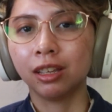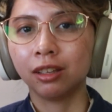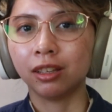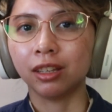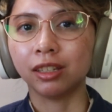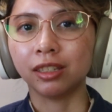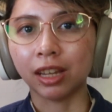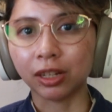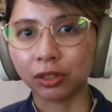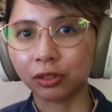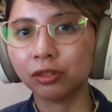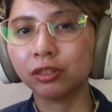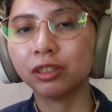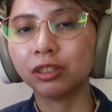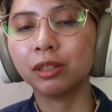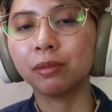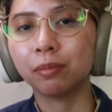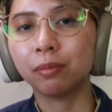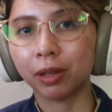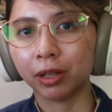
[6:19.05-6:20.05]
It's
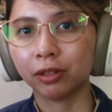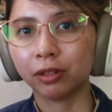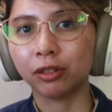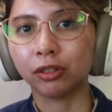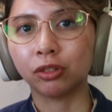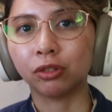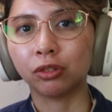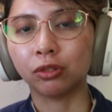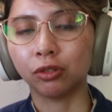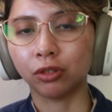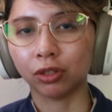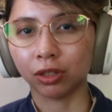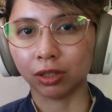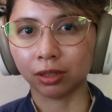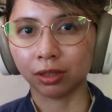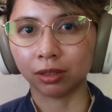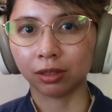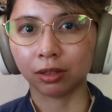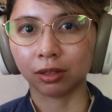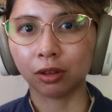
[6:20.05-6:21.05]
actually better to just